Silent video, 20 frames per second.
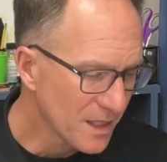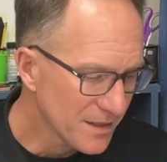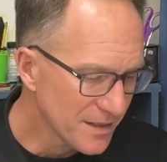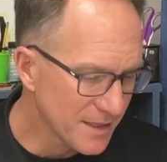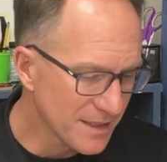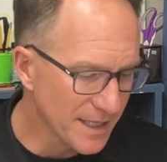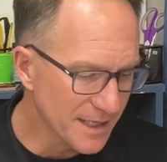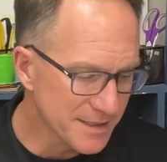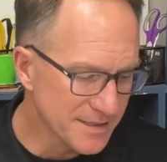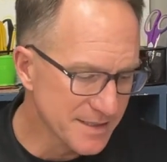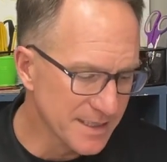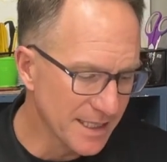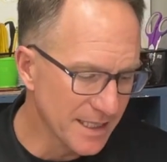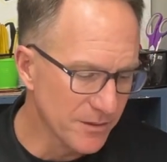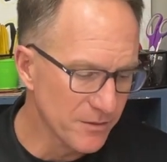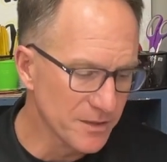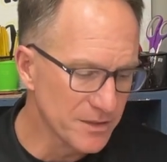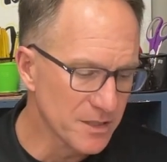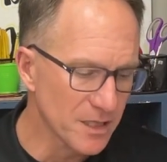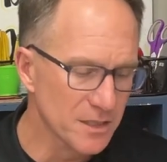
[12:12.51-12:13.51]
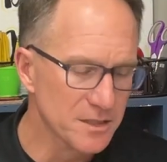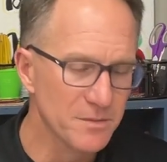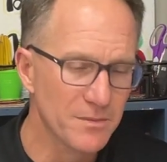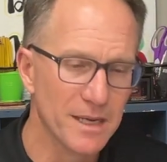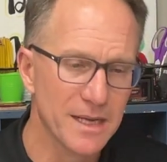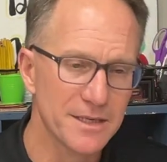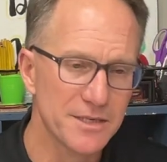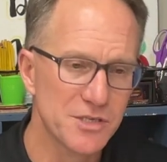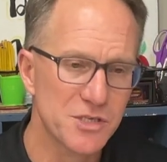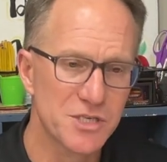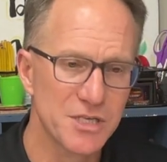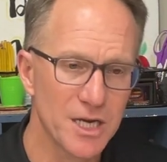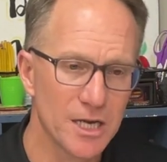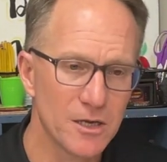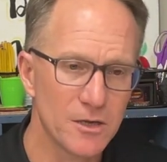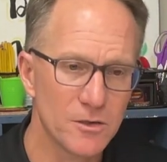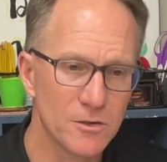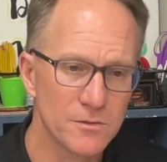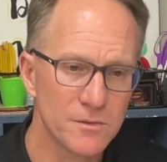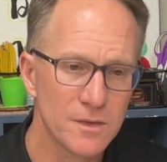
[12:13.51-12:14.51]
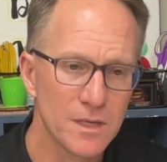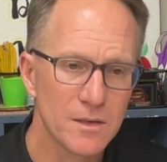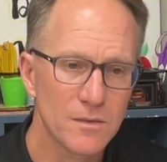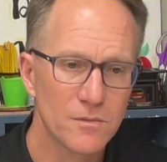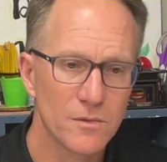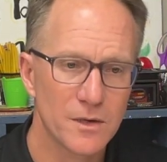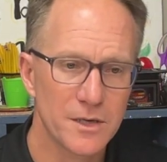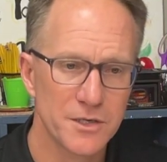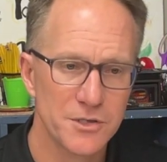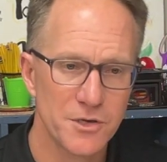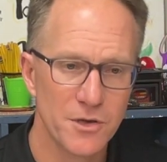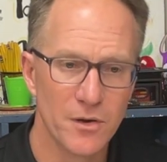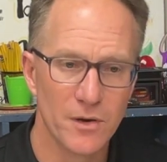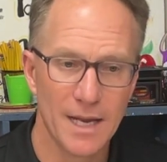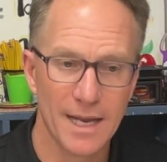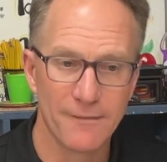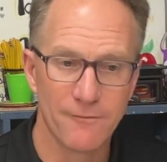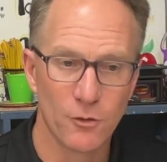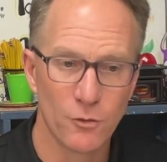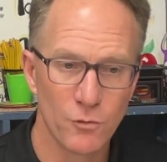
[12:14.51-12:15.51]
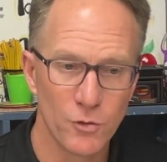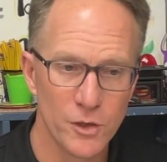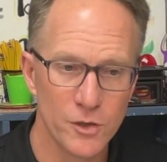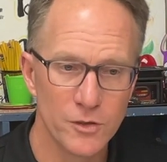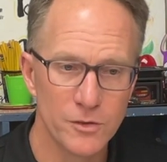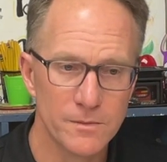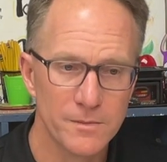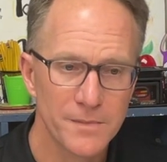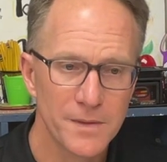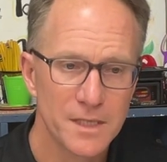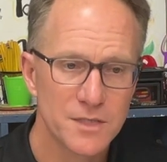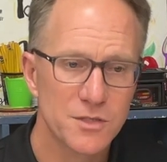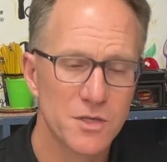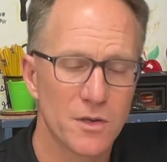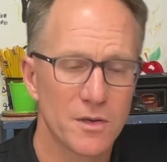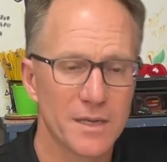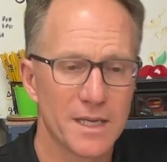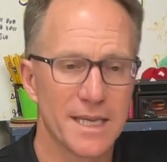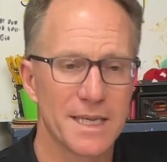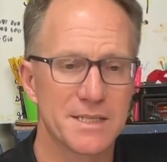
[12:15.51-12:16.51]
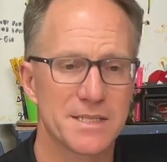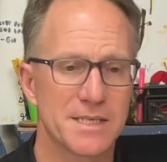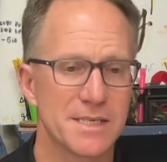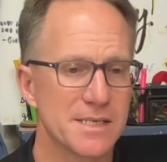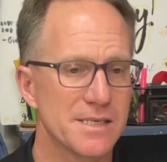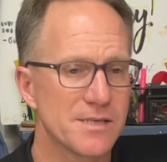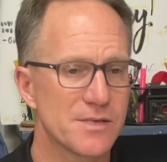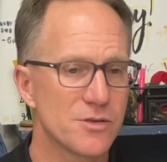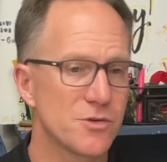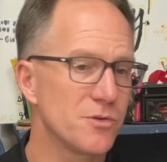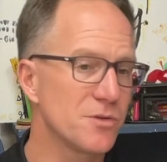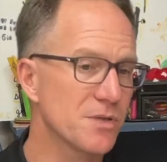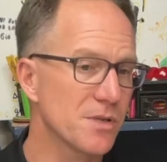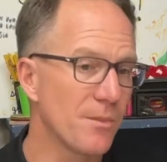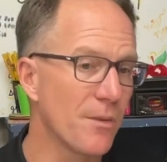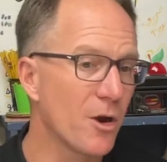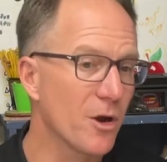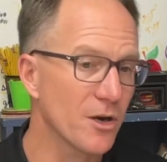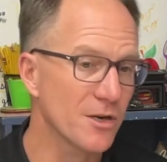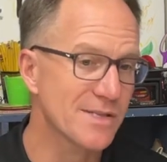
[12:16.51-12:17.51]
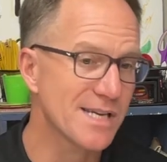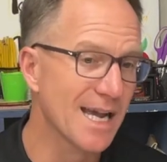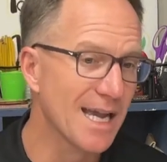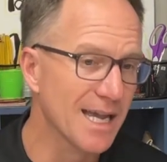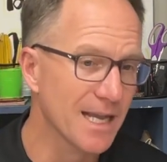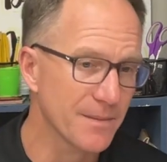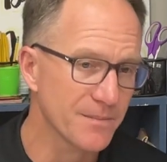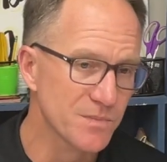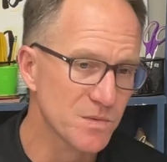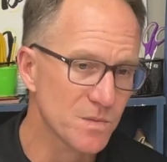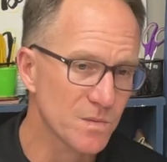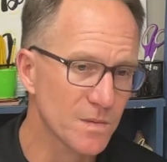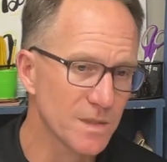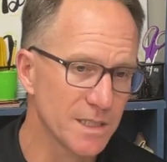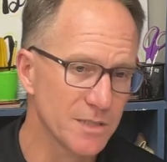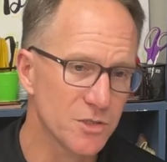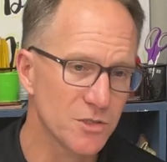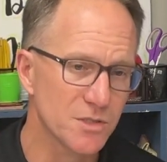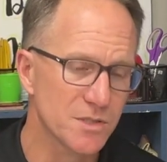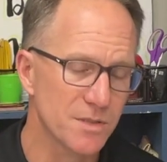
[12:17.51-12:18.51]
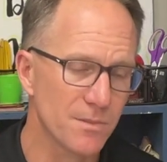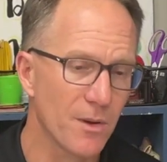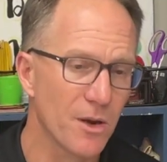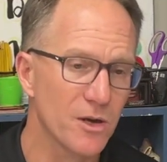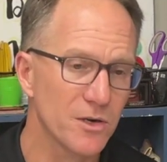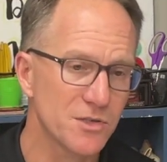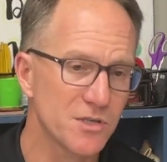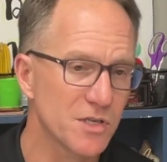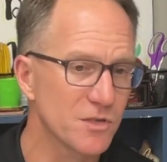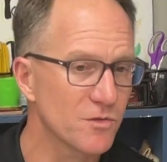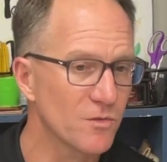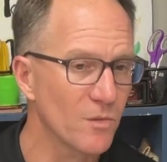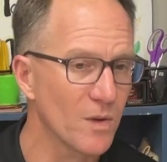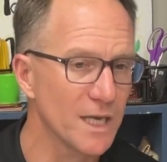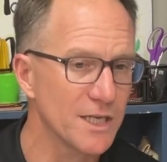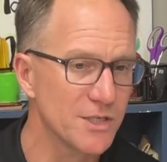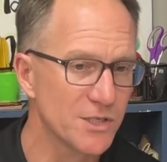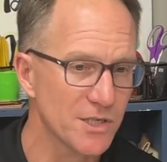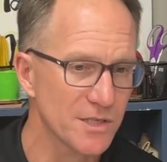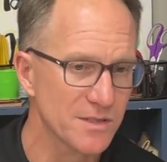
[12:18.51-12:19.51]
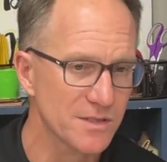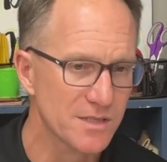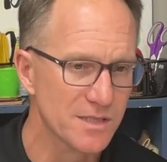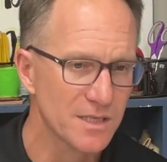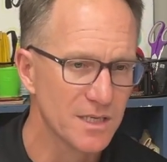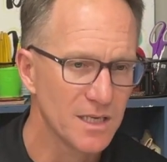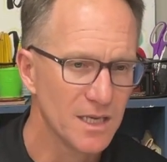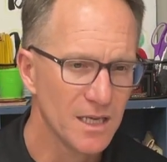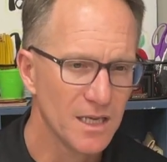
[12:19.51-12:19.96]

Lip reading: The next thing we talked about is stone, whereas you don't have a root. So it gets to some hard times, get to some hard situations.